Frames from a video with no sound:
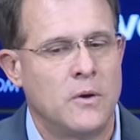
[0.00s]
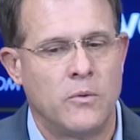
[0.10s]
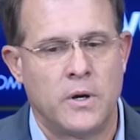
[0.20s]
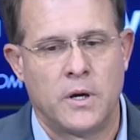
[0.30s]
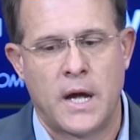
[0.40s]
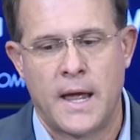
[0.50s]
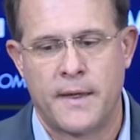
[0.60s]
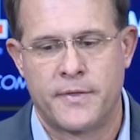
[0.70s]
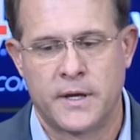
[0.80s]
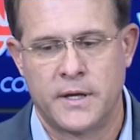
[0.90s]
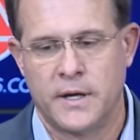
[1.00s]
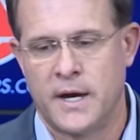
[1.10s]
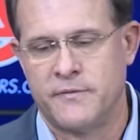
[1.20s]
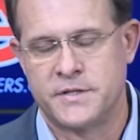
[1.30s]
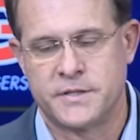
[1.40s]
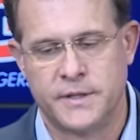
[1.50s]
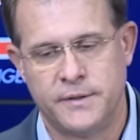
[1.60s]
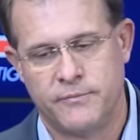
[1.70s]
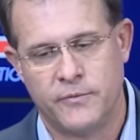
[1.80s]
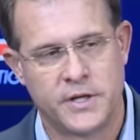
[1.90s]
Well, I think
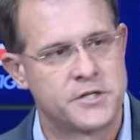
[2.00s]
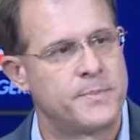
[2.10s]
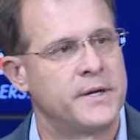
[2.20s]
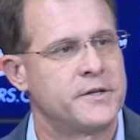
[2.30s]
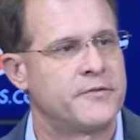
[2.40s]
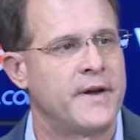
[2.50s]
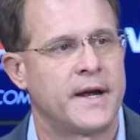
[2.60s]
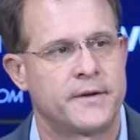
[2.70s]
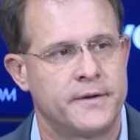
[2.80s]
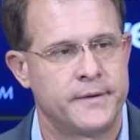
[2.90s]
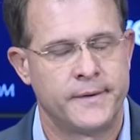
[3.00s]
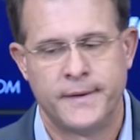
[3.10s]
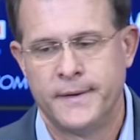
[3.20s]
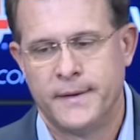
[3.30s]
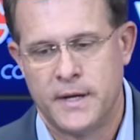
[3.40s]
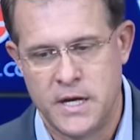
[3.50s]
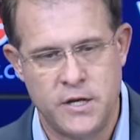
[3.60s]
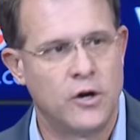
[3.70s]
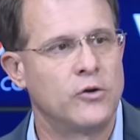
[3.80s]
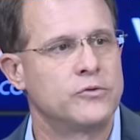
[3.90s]
obviously the experience factor, he
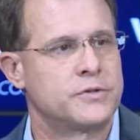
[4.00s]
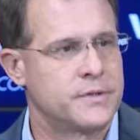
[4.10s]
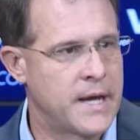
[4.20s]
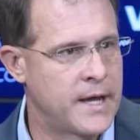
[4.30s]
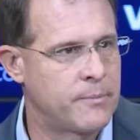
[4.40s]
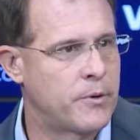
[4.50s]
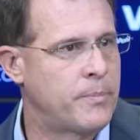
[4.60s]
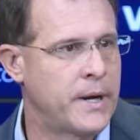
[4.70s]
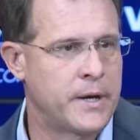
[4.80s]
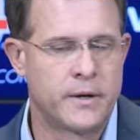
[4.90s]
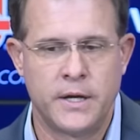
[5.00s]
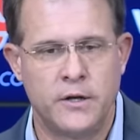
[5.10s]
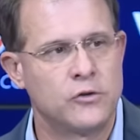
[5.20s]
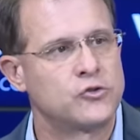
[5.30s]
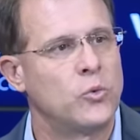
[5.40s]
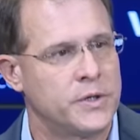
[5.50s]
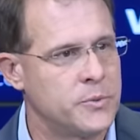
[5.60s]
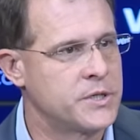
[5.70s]
knows how to prepare. He knows what to